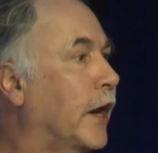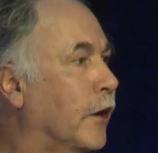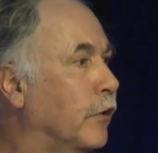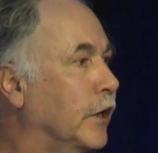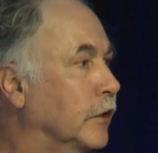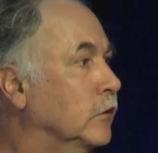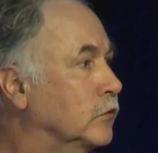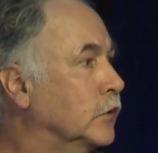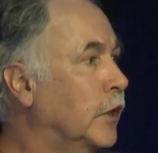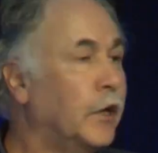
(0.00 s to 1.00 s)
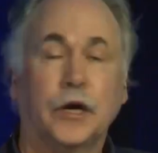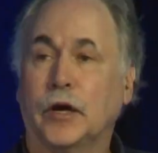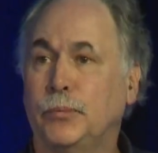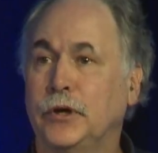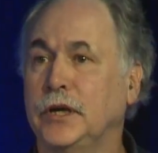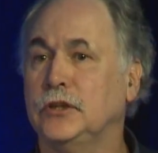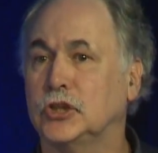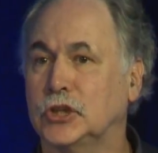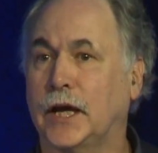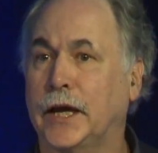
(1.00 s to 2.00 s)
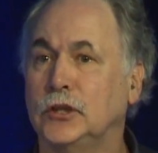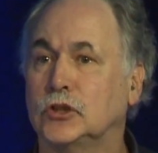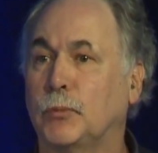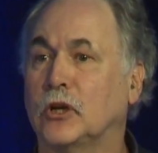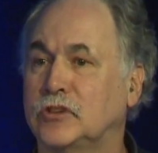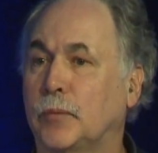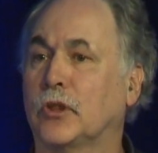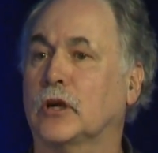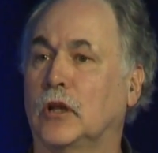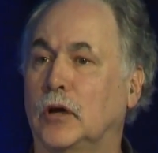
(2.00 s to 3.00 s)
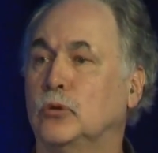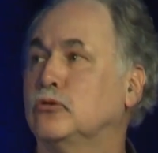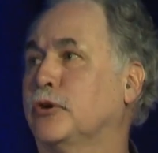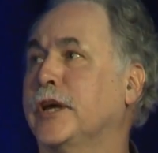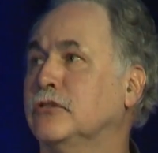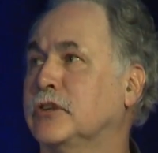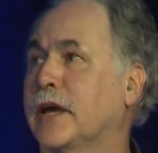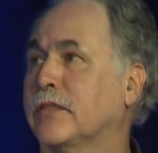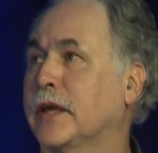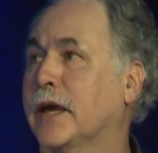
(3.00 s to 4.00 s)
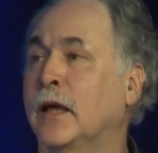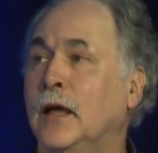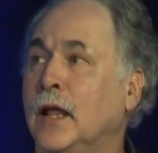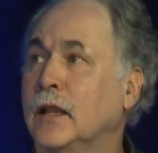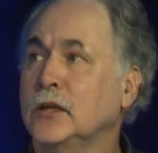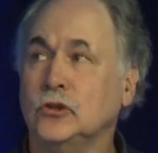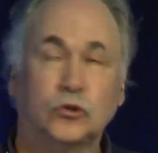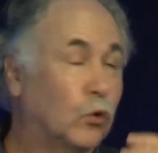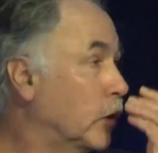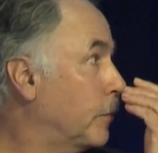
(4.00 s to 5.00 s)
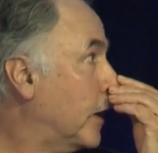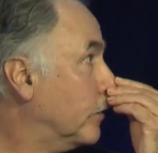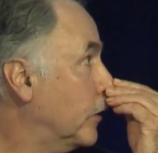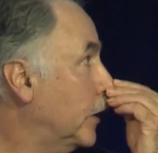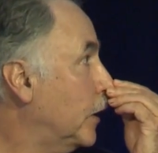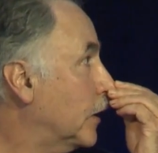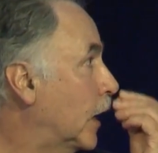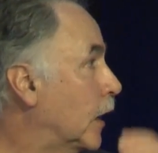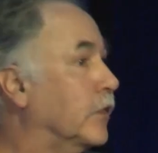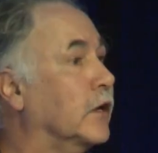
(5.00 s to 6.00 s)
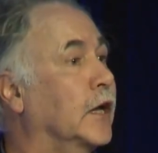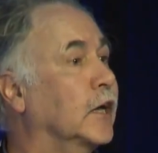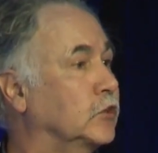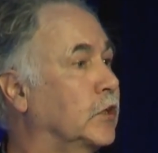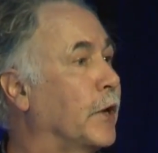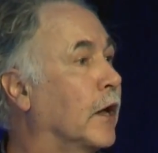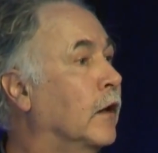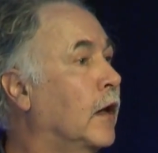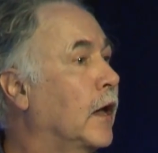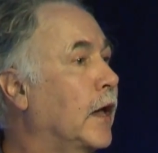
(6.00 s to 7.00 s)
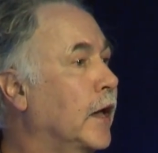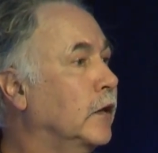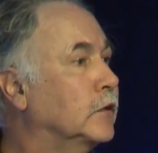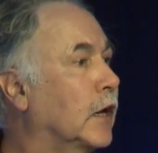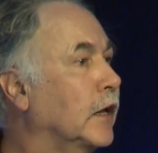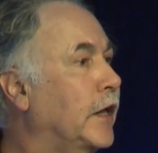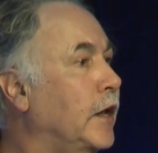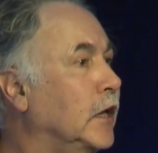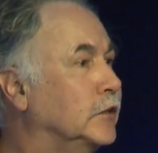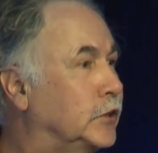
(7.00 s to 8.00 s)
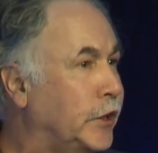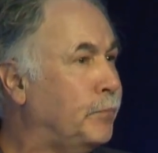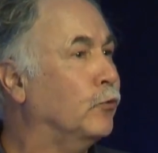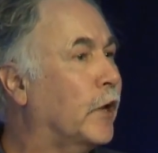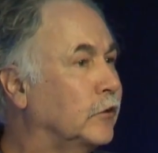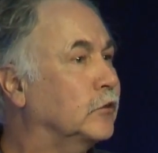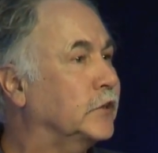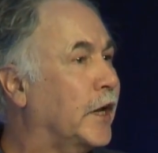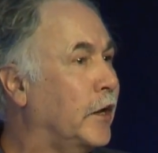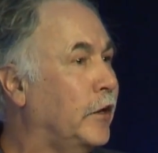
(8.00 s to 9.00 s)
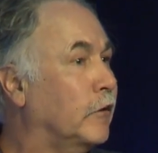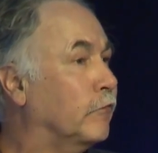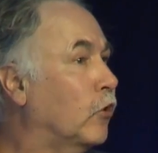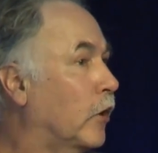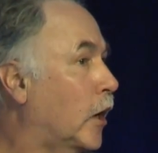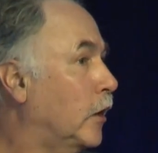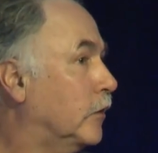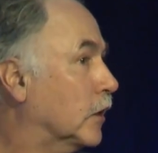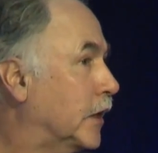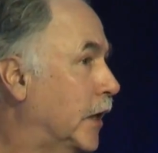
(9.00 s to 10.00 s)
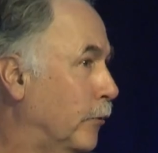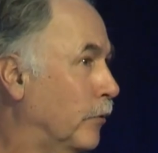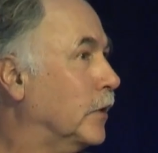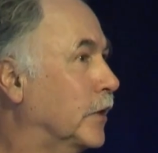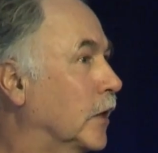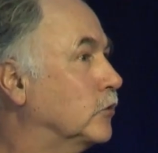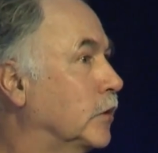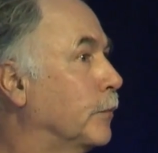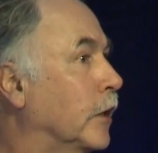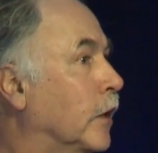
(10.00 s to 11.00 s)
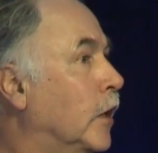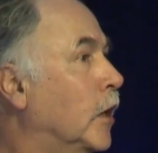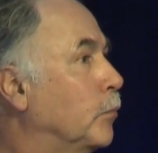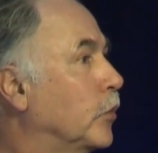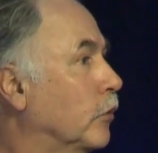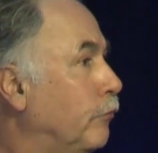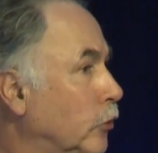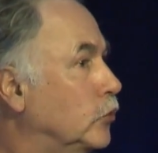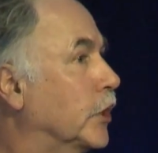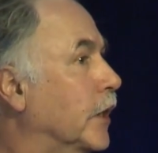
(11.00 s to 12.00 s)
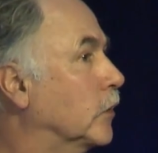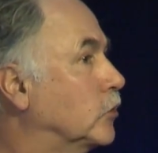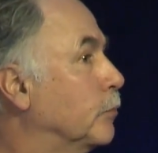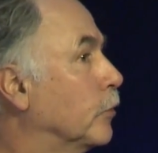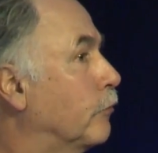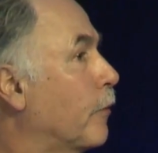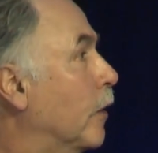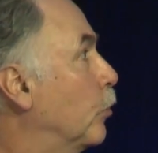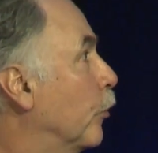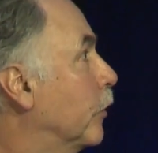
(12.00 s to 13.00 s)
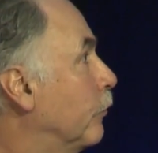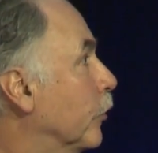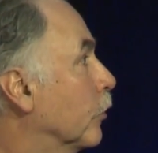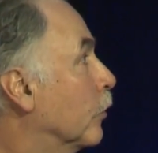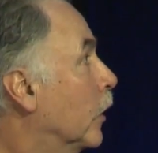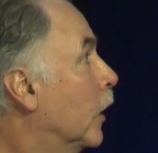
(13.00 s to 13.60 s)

areas are being changed by some of the global trends out there. Let's talk about the customer and getting a deeper understanding of not only the current customer, but the future customer from our point of view.